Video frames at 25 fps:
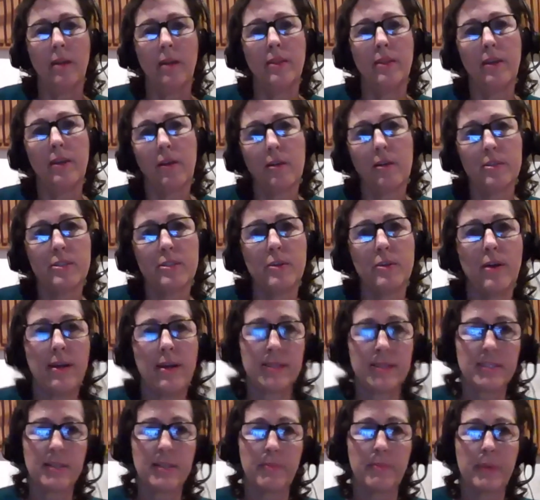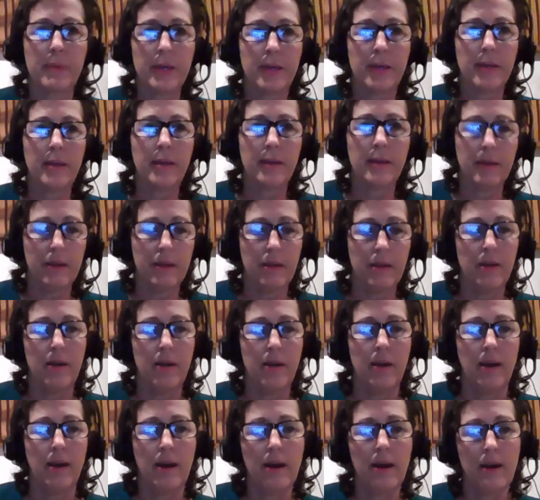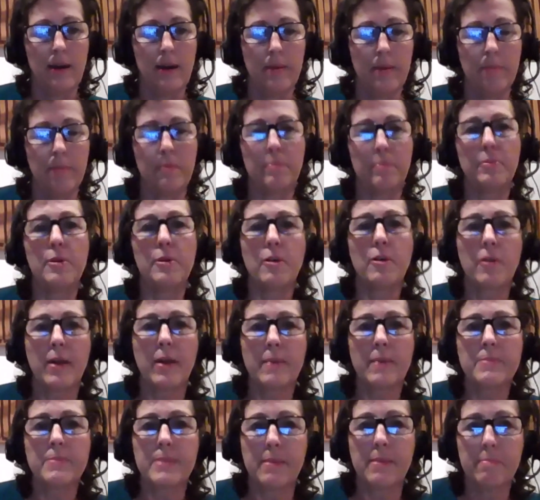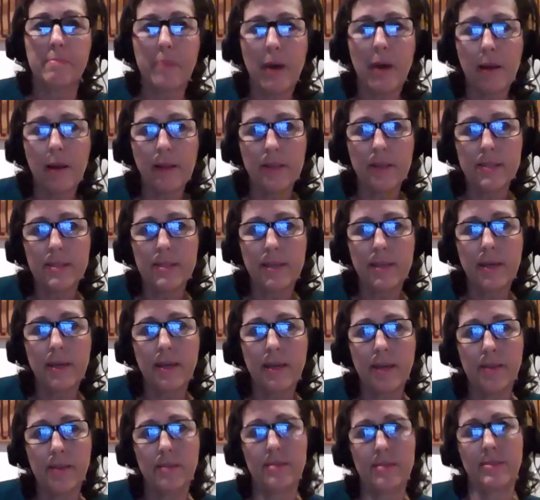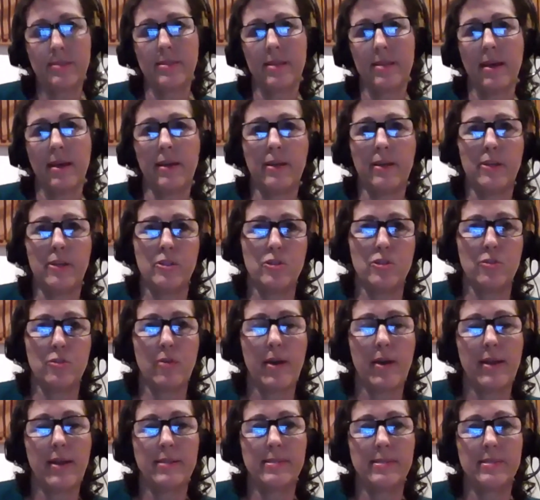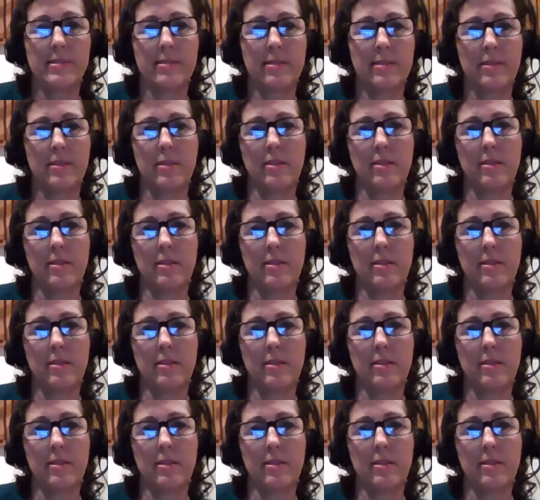There also has to be programs and policies that address,